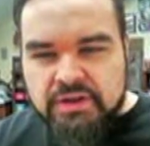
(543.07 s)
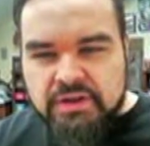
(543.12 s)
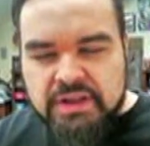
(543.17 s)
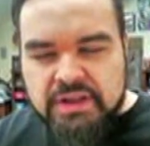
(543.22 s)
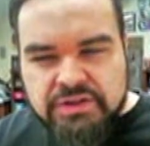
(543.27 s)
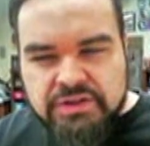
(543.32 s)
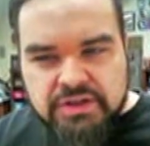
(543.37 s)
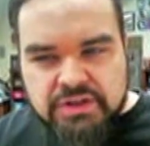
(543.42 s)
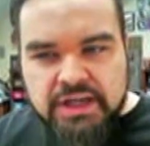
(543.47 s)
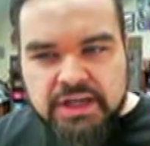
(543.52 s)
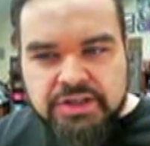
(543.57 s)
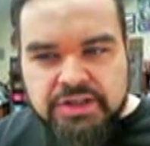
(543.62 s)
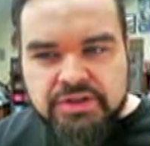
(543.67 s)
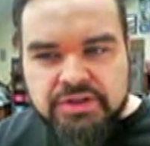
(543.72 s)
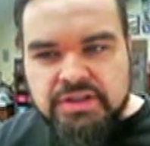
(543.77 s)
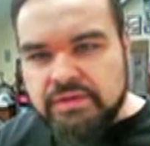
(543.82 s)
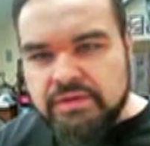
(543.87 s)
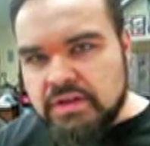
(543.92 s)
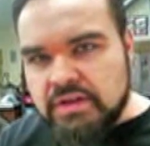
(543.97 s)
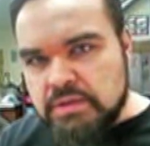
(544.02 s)
And these are
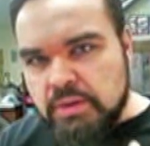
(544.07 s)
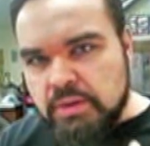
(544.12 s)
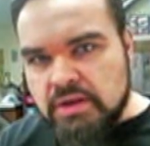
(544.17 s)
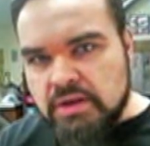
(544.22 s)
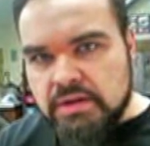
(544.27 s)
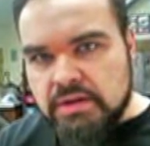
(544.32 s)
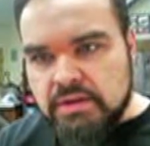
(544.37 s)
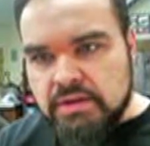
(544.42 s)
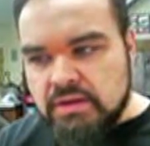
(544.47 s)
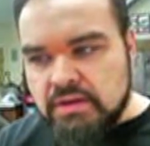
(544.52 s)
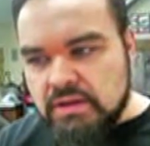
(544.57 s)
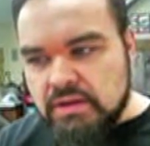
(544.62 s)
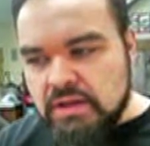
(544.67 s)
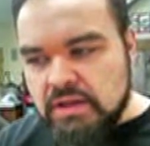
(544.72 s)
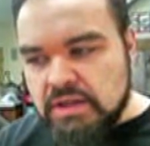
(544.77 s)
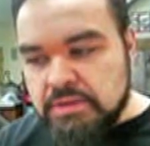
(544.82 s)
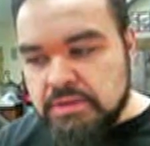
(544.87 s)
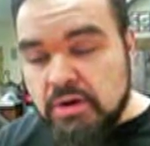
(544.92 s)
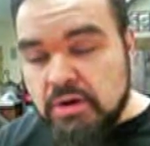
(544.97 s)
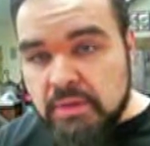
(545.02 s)
textures I've
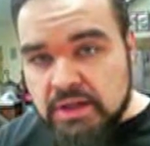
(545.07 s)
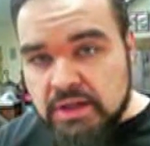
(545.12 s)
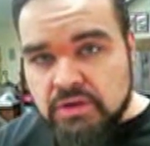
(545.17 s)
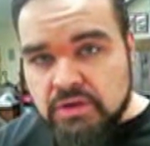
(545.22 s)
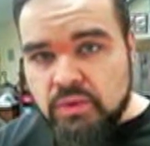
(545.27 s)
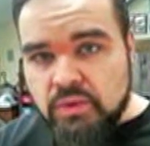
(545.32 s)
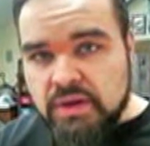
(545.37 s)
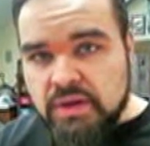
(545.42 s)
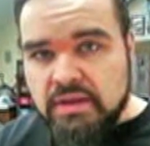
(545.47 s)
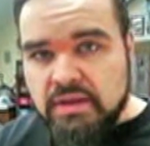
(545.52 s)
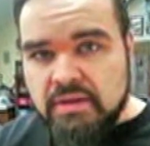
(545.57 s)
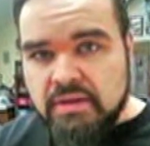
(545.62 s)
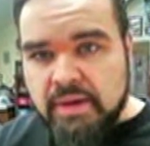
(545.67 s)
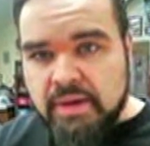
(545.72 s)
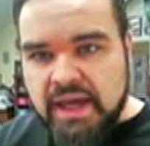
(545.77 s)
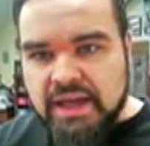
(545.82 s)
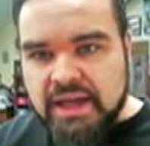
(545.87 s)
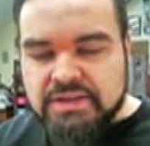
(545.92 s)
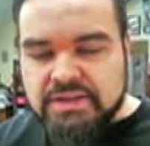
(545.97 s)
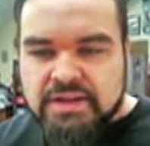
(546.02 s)
experimented with in the
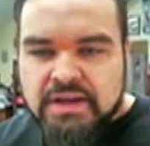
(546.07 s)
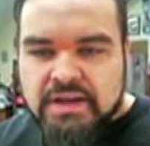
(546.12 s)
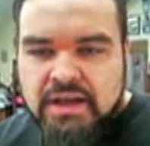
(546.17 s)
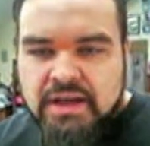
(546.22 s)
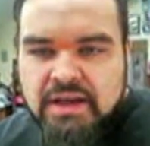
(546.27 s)
past.